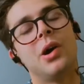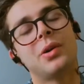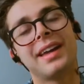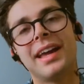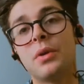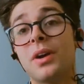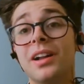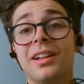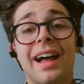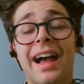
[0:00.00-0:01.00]
Okay,
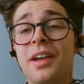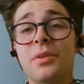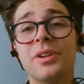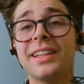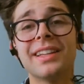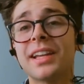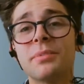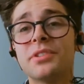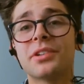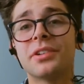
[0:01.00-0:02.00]
well, I don't really like
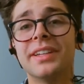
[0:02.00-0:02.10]
musical